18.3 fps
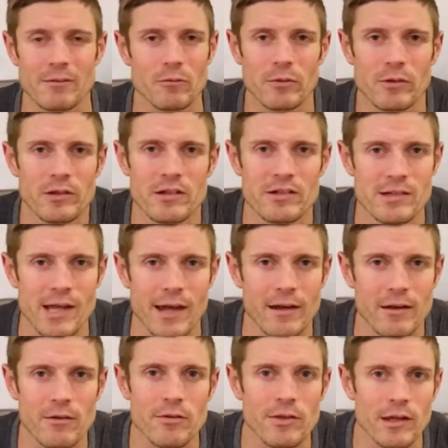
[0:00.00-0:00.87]
We just
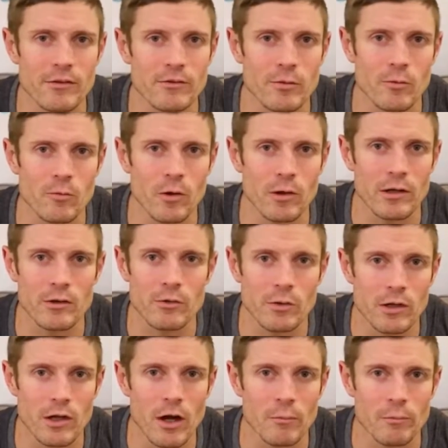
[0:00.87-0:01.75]
had other things we wanted
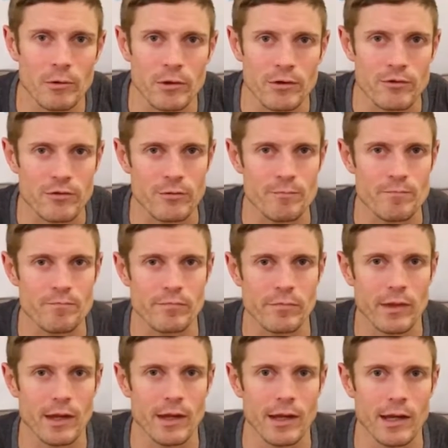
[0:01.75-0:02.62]
to accomplish.
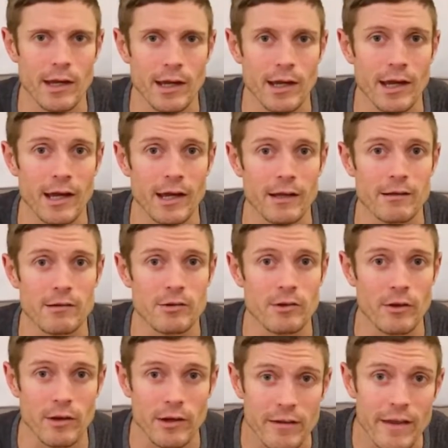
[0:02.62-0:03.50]

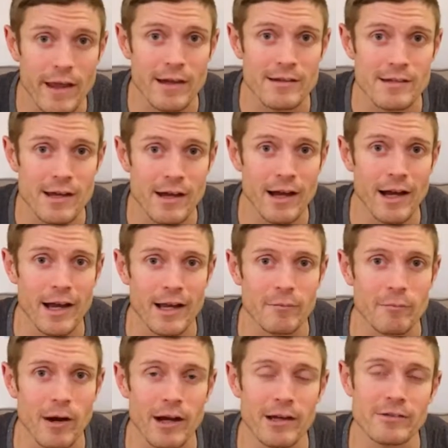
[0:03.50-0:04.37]
And in that
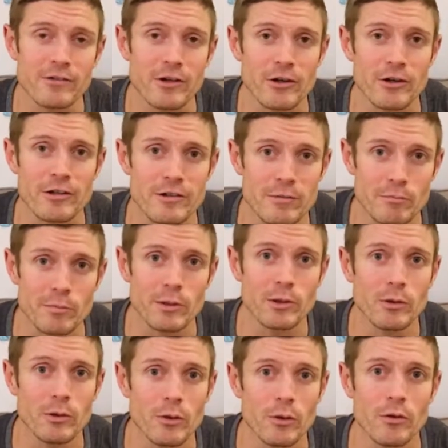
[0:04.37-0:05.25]
time, I started to
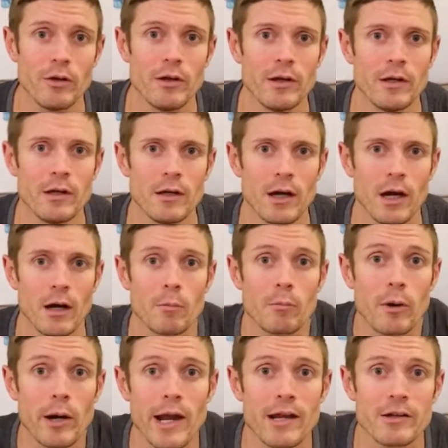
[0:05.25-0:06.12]
build a
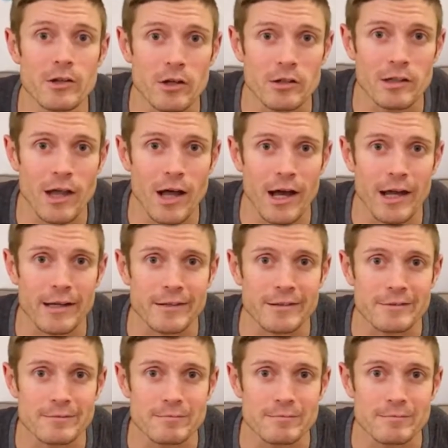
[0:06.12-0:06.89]
brand online.